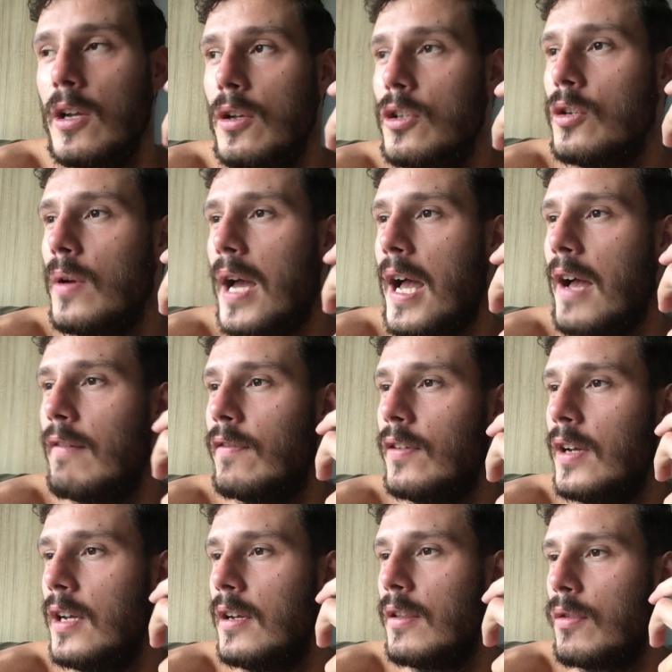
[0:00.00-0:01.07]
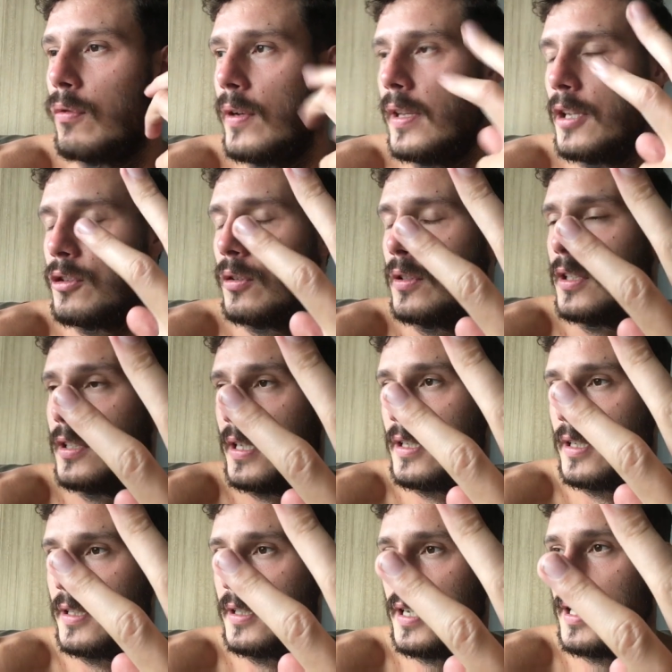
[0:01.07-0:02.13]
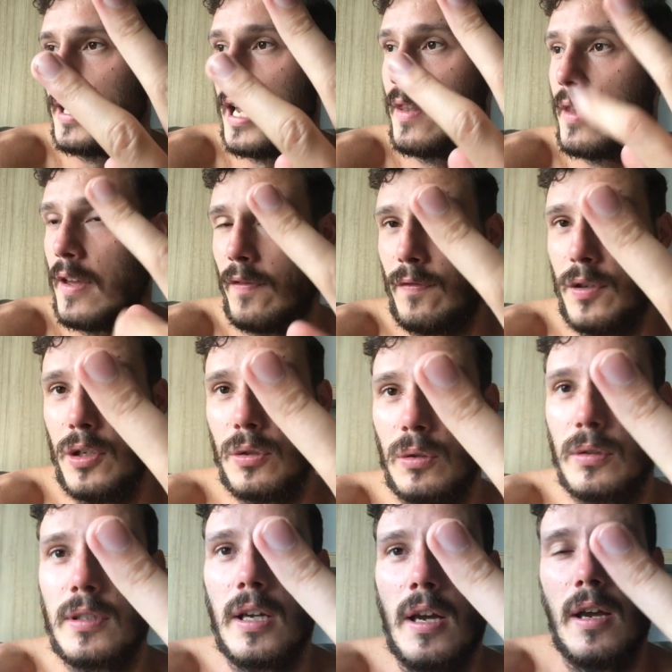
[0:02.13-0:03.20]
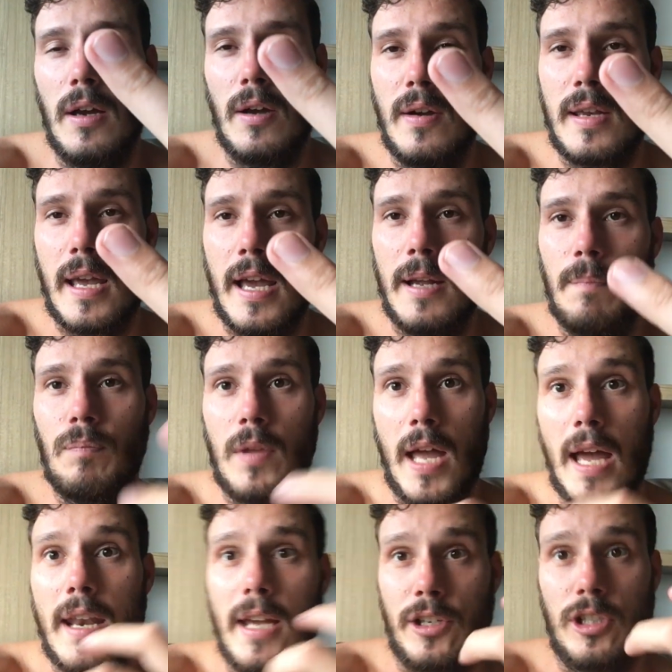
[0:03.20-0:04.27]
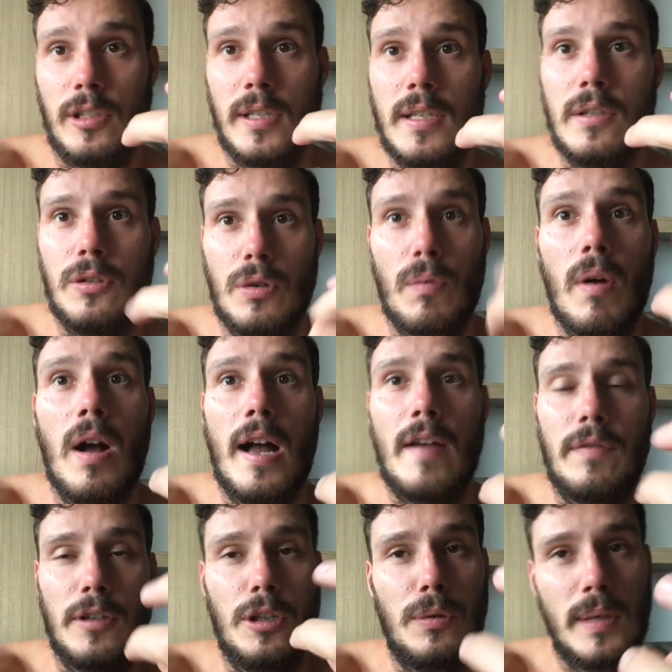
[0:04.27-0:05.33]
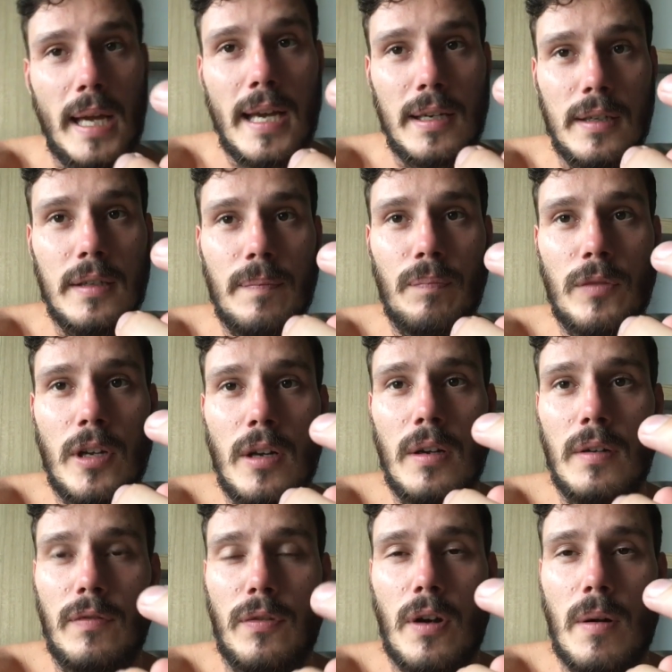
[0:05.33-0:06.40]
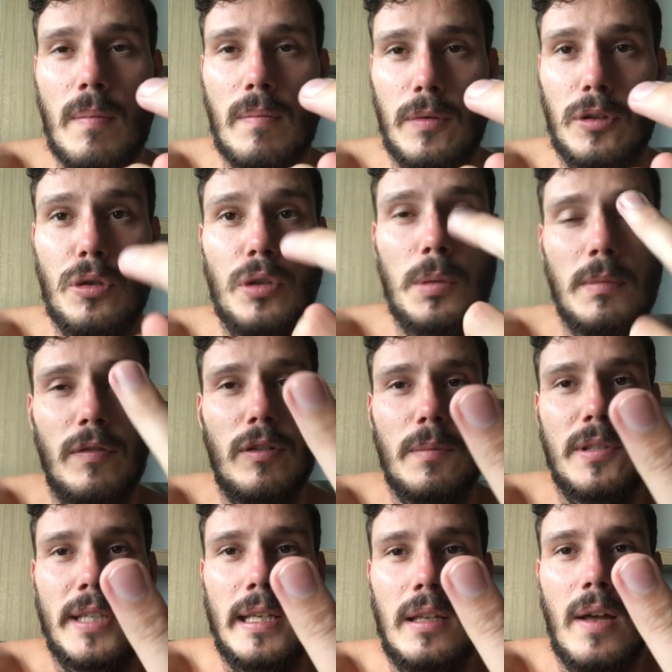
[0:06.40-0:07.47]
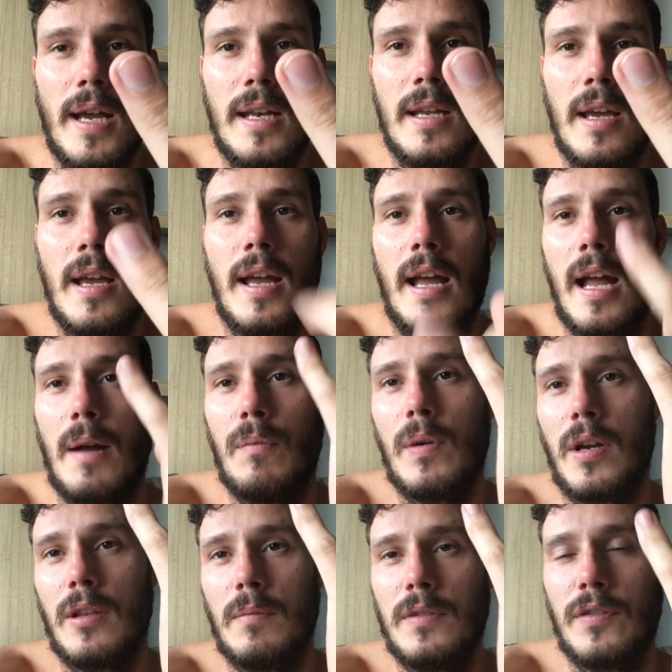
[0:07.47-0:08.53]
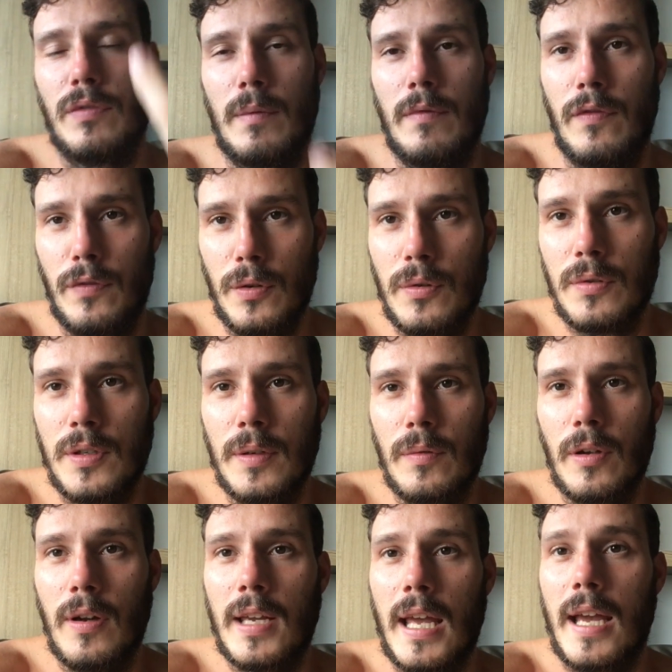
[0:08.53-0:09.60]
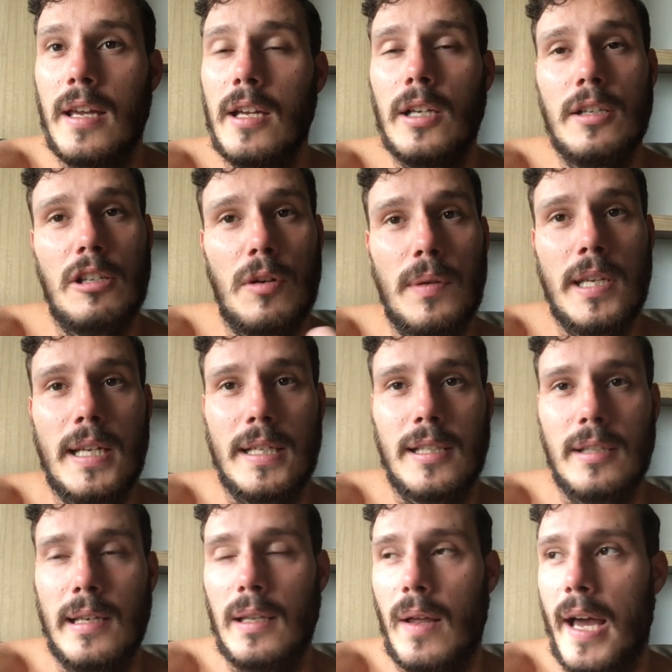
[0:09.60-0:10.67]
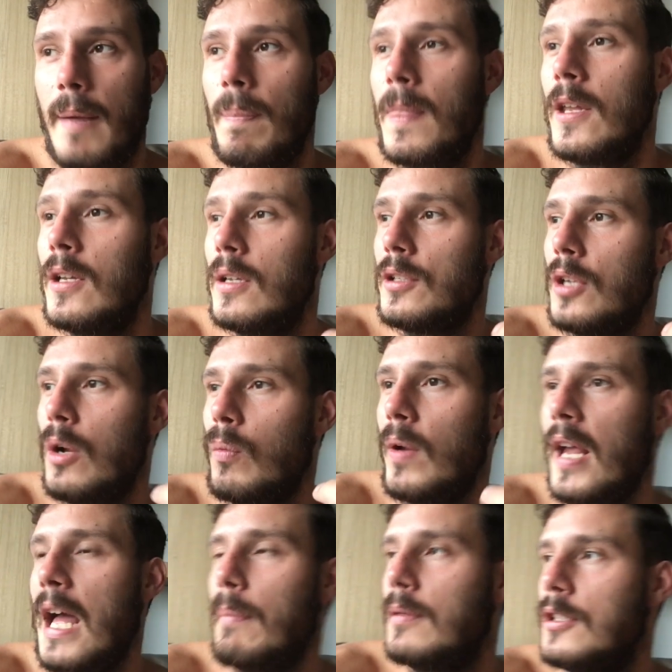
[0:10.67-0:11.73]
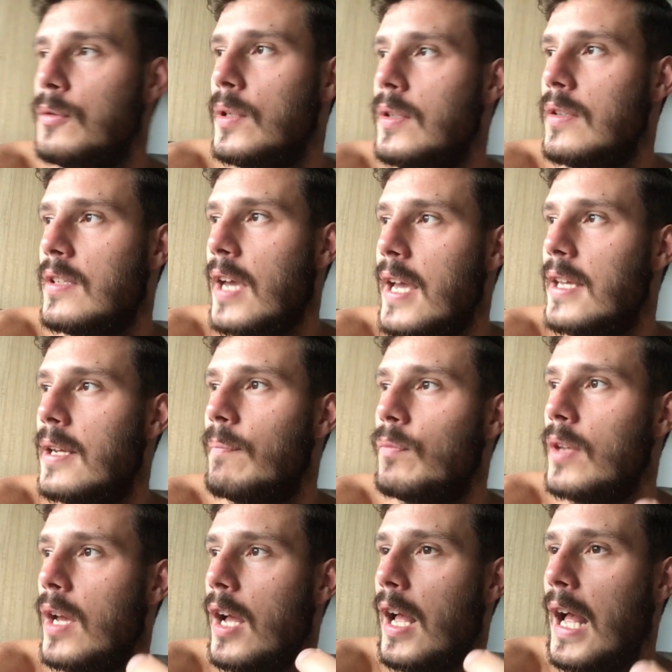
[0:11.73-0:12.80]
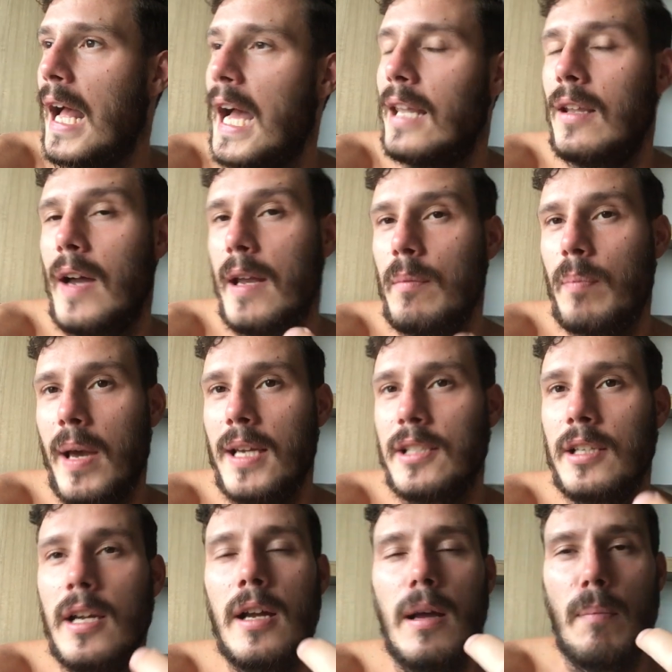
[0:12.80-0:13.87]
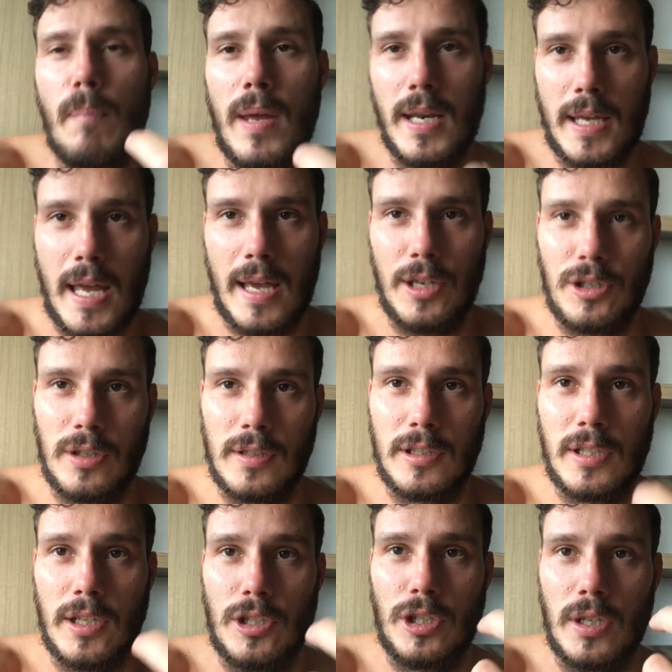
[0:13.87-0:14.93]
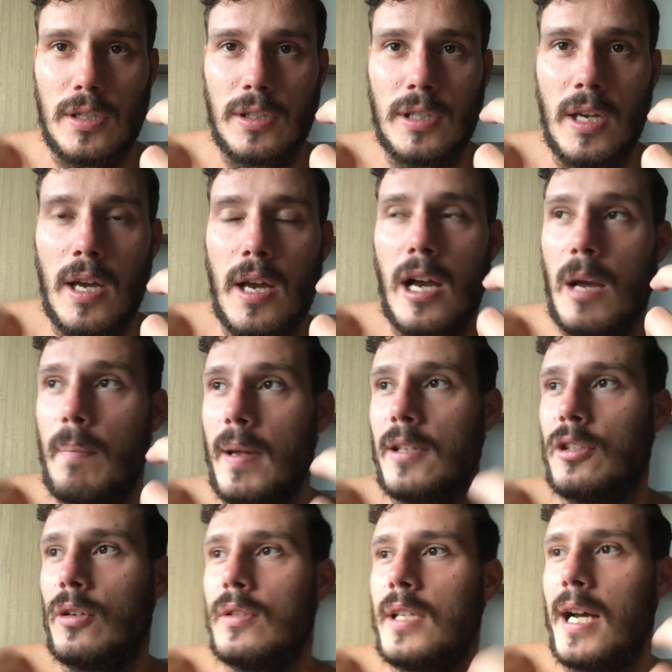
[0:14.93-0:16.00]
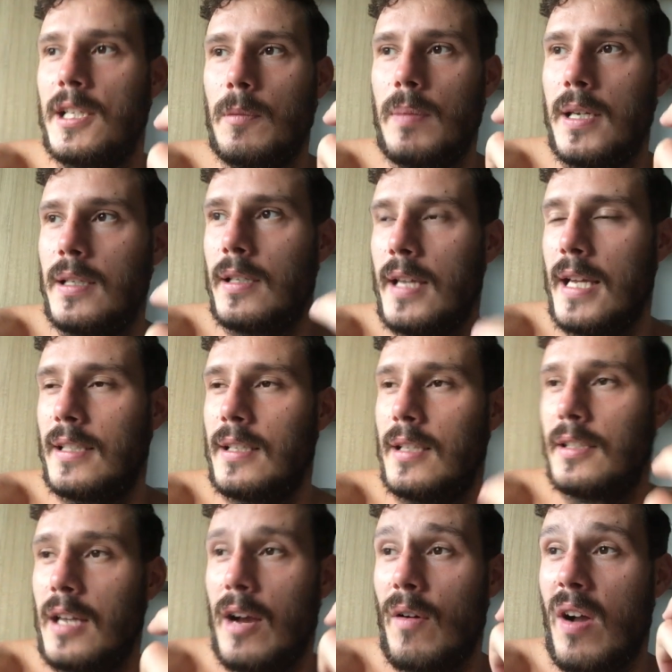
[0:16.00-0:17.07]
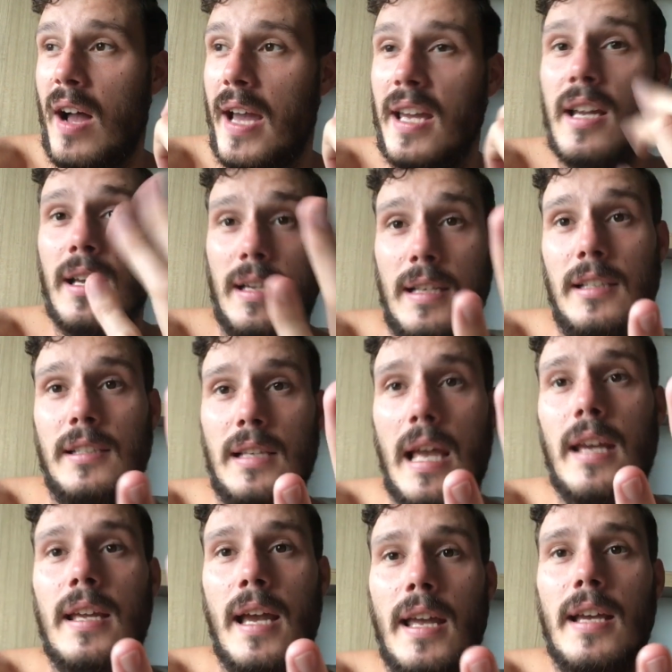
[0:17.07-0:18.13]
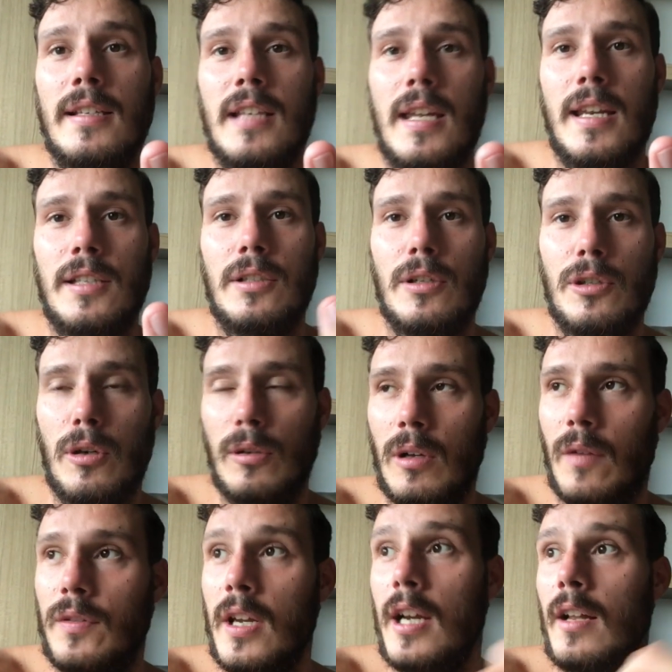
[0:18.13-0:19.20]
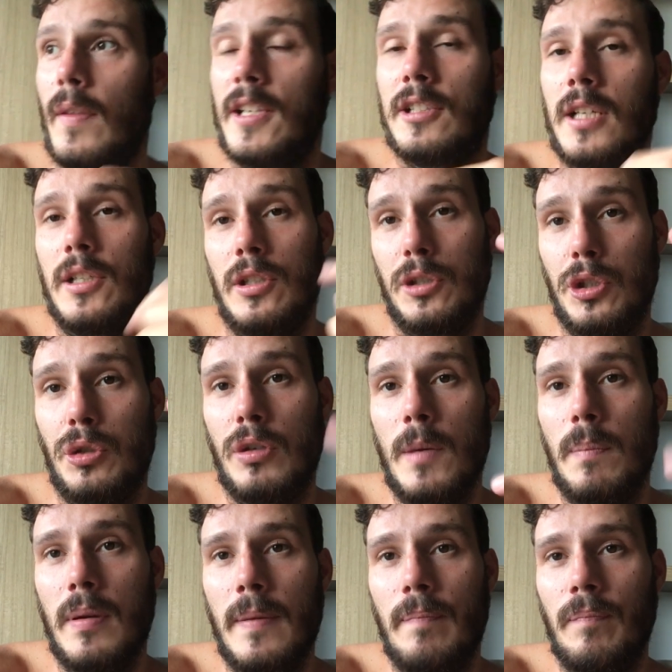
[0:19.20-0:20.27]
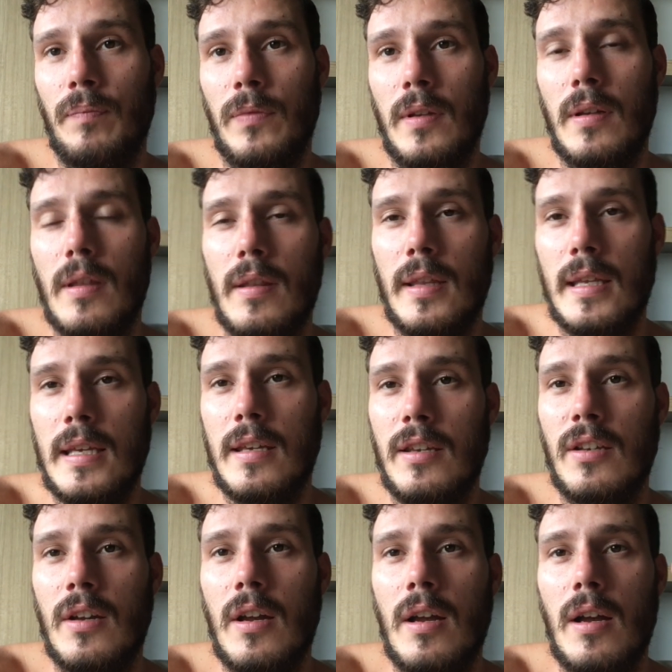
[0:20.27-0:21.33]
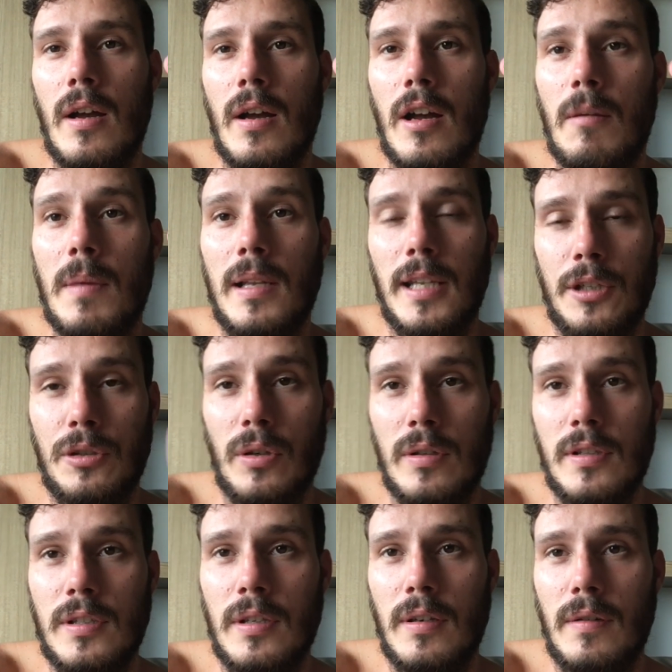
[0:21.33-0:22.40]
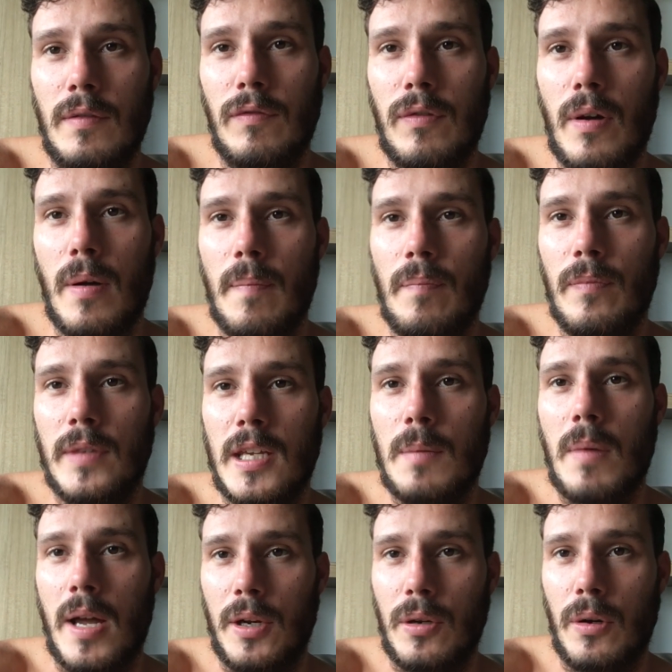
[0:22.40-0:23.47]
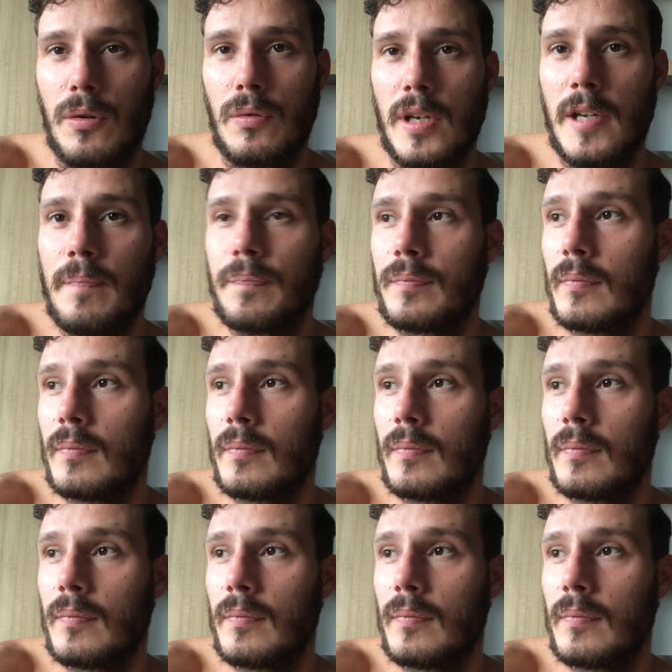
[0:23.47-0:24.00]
you have 3 electrons, as I just said, and they're fueled, okay, and actually derived and created from, 2 of them are from sunlight, and 1 of them is from food, okay? So we need that sunlight. So what happens when you take a halide-based medication such as a benzodiazepine, an SSRI, aka Xanax or Zoloft? They start to strip the electrons from the mitochondria